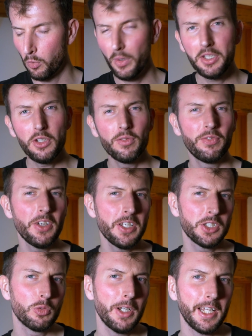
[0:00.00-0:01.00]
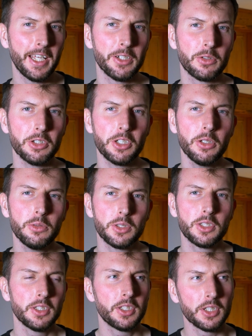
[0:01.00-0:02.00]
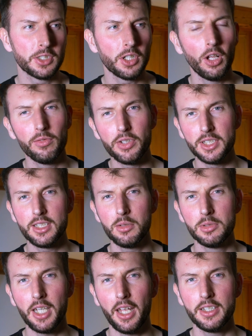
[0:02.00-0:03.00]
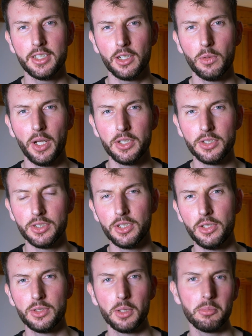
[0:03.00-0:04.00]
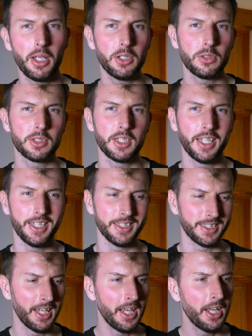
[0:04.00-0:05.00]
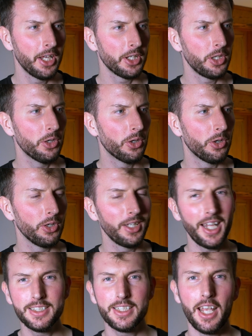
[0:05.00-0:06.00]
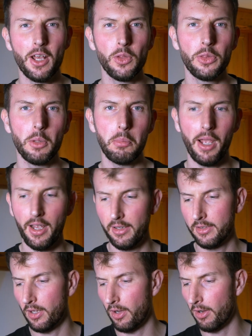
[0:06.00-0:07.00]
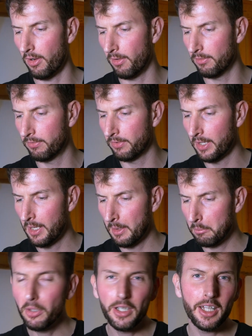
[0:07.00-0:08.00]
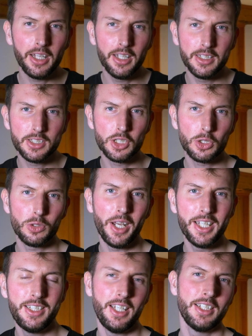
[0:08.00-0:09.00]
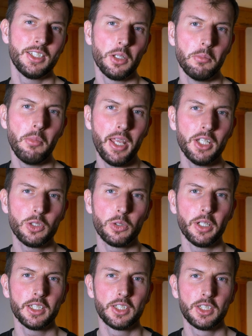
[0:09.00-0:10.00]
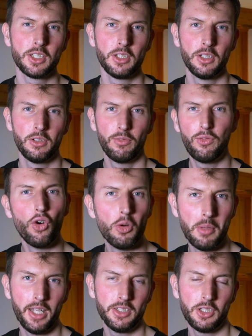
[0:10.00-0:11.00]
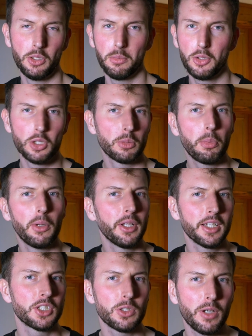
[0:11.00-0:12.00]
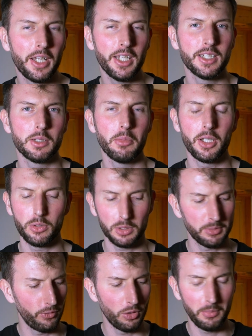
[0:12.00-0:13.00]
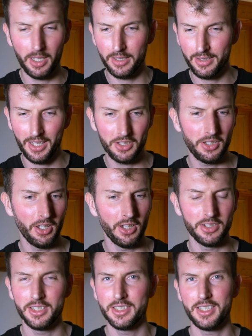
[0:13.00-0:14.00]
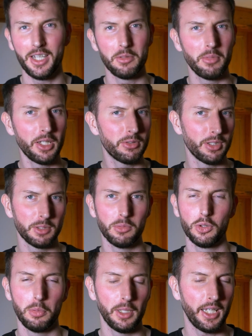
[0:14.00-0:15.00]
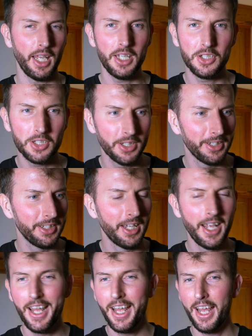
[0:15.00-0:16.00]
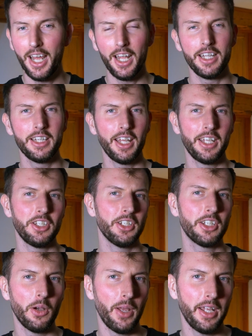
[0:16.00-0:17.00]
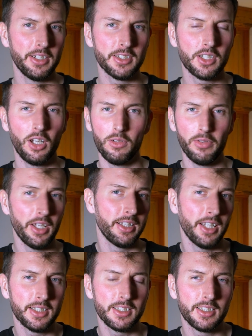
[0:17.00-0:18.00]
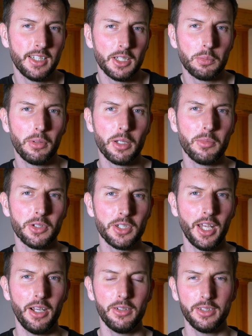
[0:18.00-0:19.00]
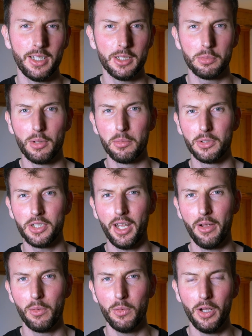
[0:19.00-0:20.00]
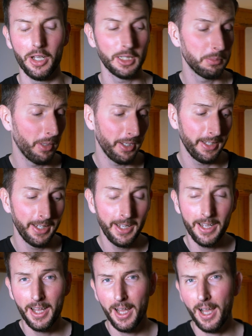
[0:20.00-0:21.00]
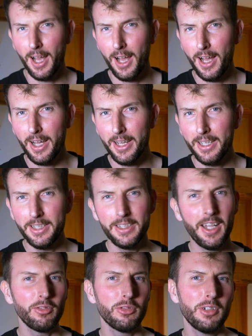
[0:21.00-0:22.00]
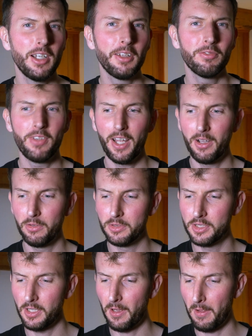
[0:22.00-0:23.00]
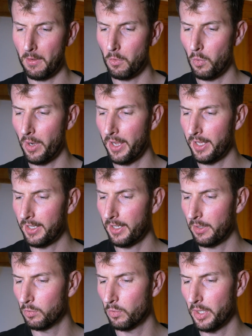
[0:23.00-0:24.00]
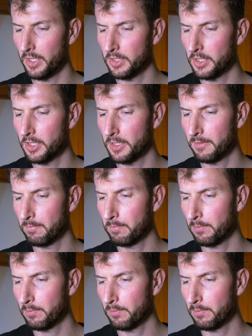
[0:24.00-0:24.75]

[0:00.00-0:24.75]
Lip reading: when you're first really introduced to solving simultaneous equations using matrices, you're led down the path of putting it straight into matrix format. You're just putting it straight into matrix format, then you understand matrix multiplication, and then you go ahead and solve it, and that's pretty much how it works. But I never really found a way in which